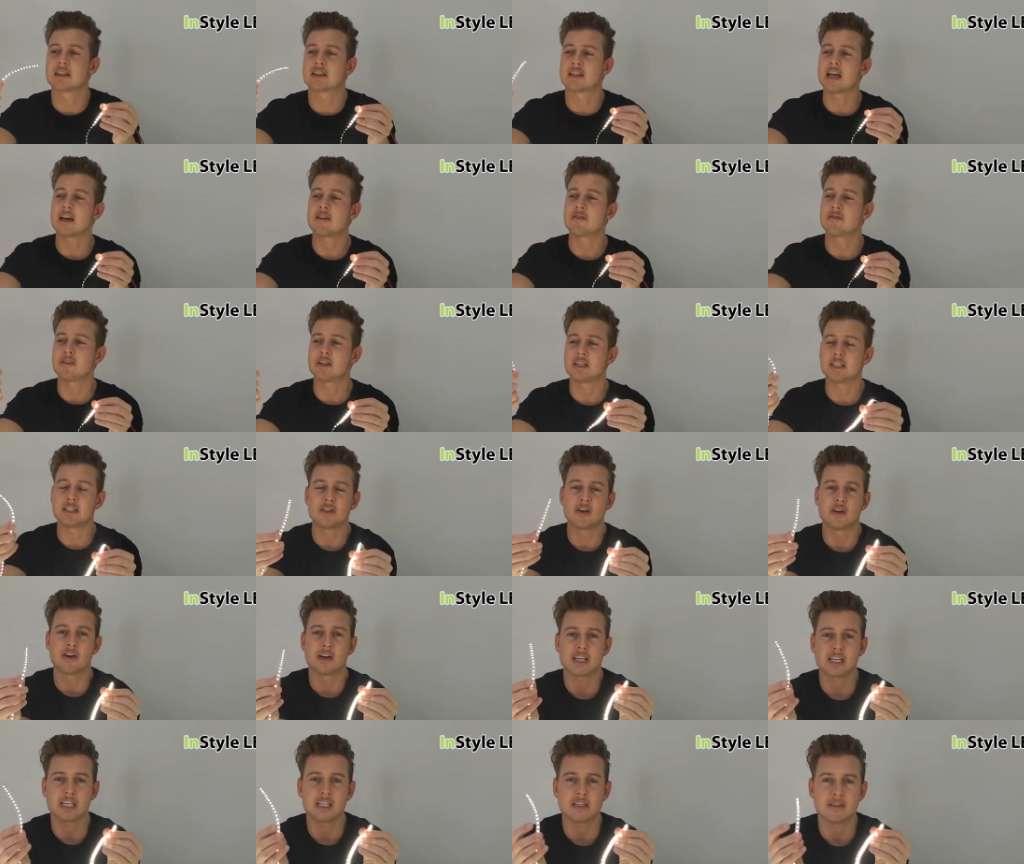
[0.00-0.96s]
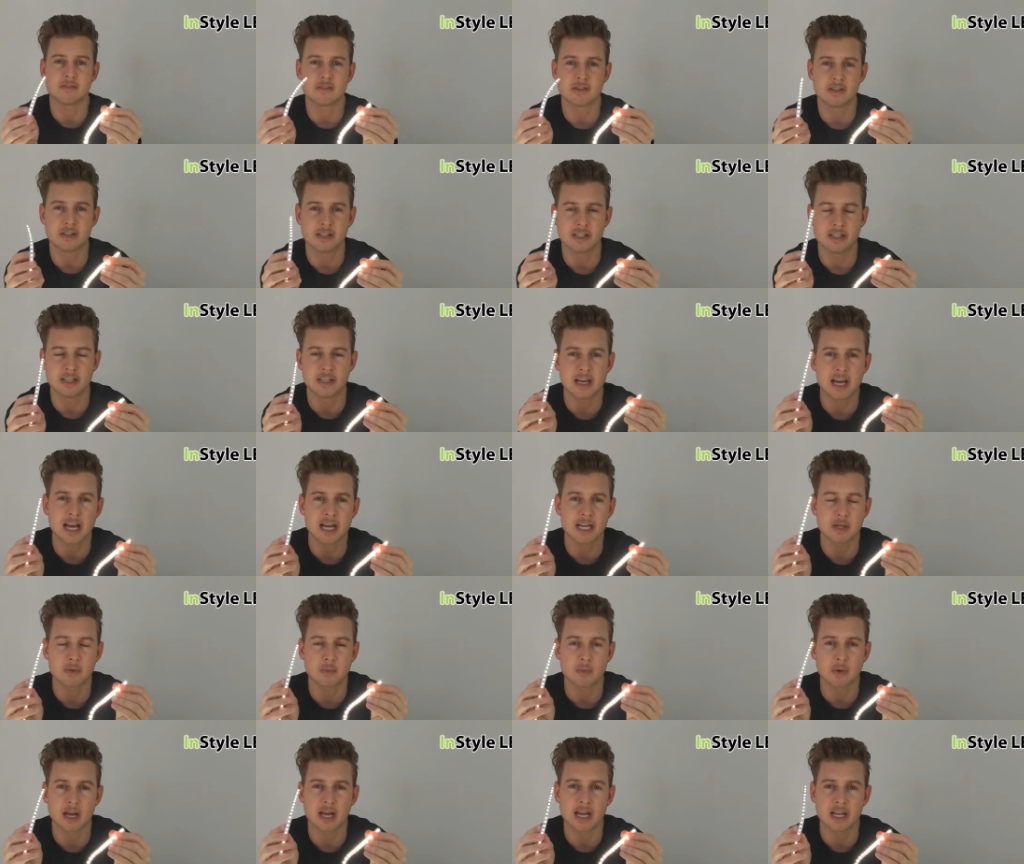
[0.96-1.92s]
definitely not even in
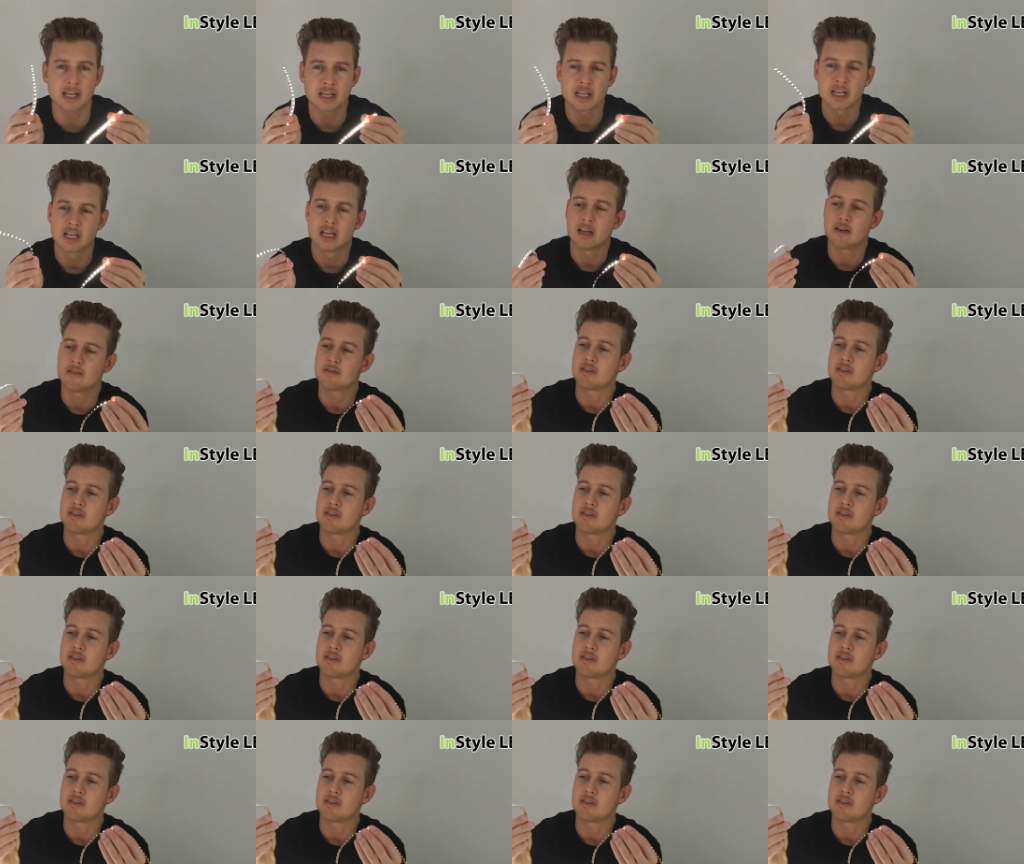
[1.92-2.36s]
any way.